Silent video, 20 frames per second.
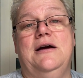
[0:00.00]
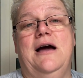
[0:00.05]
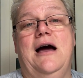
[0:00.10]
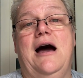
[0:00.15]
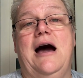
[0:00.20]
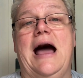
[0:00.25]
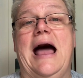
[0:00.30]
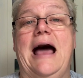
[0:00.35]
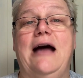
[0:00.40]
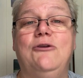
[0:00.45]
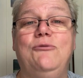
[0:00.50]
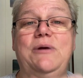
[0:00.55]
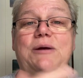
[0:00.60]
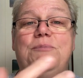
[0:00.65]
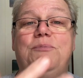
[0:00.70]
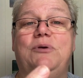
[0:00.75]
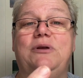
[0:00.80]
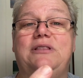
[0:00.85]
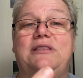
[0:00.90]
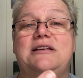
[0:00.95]
How do we
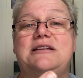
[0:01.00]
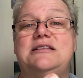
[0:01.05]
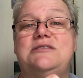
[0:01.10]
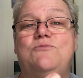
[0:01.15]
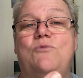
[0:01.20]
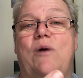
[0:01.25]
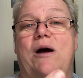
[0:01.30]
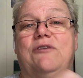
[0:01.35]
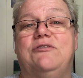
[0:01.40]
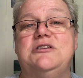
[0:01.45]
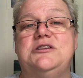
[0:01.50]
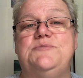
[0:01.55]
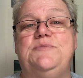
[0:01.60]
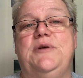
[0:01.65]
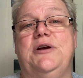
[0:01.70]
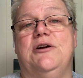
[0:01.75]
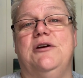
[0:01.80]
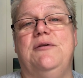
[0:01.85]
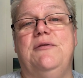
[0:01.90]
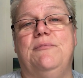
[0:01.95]
put this wellness
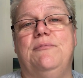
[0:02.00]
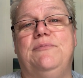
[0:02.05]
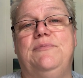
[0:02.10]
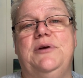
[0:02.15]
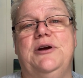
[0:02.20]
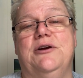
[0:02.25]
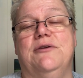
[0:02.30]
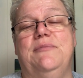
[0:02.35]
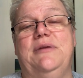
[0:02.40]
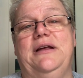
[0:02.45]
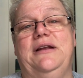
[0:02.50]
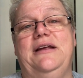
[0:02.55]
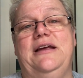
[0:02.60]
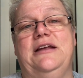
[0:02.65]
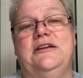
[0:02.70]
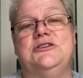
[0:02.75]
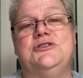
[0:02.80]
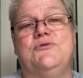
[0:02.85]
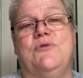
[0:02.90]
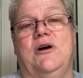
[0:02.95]
pyramid
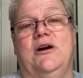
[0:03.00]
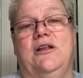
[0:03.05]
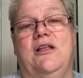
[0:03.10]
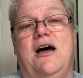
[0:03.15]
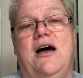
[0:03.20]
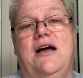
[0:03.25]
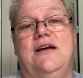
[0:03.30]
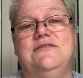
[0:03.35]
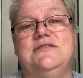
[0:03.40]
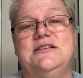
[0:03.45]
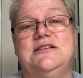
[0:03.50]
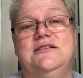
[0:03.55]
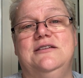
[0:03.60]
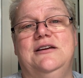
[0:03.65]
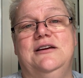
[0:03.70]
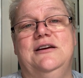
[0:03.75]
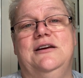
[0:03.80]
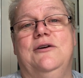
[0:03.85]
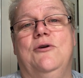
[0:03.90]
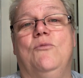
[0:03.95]
into our lives?
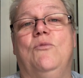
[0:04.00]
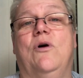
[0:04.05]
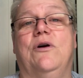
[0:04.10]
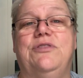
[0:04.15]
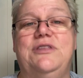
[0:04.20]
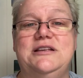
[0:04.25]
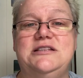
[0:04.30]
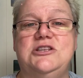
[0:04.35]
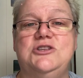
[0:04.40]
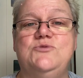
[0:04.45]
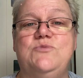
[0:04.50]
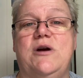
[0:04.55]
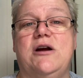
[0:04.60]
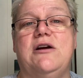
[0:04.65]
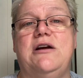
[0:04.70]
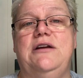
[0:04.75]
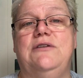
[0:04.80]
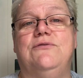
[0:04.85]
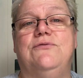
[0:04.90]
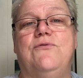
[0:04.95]
Well, this is where
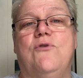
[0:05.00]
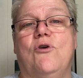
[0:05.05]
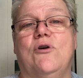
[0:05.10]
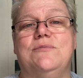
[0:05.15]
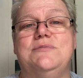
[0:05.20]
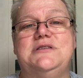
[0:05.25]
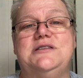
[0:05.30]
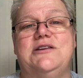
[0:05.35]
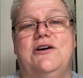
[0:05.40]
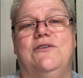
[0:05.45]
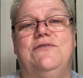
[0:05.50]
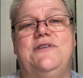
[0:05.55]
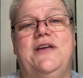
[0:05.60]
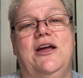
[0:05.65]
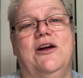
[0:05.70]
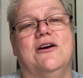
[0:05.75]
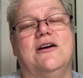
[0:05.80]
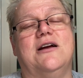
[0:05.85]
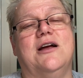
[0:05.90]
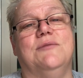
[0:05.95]
informed self
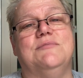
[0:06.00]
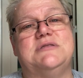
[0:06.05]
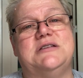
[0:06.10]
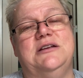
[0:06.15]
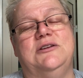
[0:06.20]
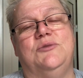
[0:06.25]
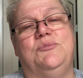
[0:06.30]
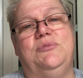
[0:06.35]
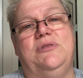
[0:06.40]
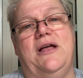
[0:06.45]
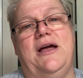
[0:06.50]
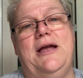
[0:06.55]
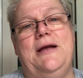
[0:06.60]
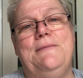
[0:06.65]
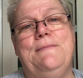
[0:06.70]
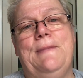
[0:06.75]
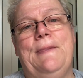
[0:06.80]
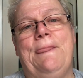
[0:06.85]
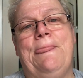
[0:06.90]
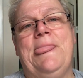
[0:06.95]
care comes into play.
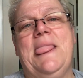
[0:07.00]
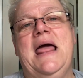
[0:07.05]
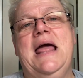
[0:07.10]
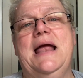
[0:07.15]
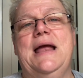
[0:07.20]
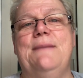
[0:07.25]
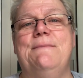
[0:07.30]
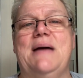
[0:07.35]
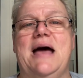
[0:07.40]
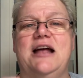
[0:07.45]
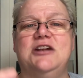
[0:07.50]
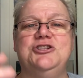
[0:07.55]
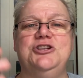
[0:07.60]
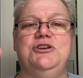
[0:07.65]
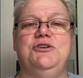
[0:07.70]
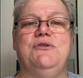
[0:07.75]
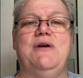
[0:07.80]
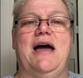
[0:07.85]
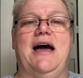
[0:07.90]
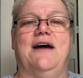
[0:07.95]
Imagine
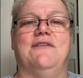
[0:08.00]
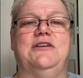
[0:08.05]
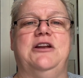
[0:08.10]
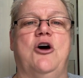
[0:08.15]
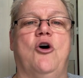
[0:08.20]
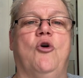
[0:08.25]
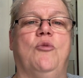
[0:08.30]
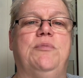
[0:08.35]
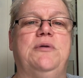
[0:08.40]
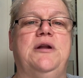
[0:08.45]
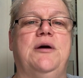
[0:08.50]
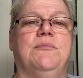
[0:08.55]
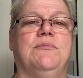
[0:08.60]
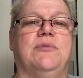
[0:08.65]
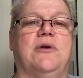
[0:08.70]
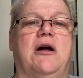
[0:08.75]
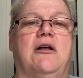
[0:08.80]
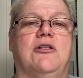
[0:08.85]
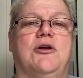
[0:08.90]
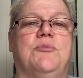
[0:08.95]
you have an open
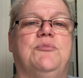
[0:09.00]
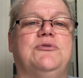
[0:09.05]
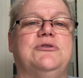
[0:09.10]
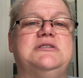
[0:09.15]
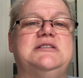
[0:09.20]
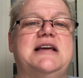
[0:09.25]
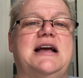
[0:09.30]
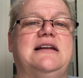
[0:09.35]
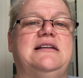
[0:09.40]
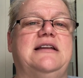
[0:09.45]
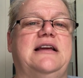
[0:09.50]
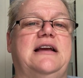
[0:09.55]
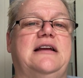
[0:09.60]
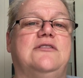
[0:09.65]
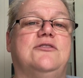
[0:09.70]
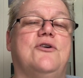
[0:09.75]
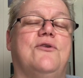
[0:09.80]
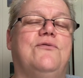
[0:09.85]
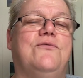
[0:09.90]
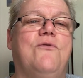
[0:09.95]
umbrella
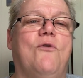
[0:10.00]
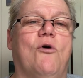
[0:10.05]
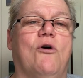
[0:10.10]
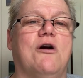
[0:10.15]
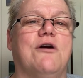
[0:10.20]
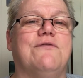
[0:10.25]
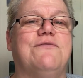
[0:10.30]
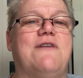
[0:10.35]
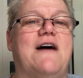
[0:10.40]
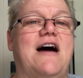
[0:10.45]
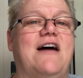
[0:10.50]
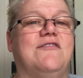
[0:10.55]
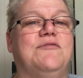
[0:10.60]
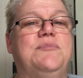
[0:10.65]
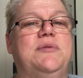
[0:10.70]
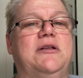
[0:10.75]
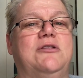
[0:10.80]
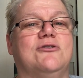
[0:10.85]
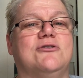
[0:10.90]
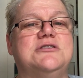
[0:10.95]
protecting the four or five
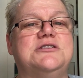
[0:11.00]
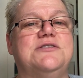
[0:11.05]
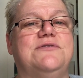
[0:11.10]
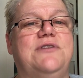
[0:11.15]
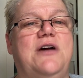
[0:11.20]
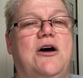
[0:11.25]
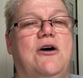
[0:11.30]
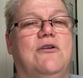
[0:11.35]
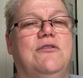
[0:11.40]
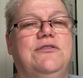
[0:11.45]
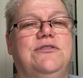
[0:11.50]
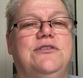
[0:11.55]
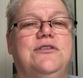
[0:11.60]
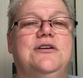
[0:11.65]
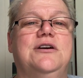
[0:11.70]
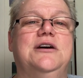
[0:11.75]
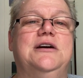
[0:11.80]
pillars of health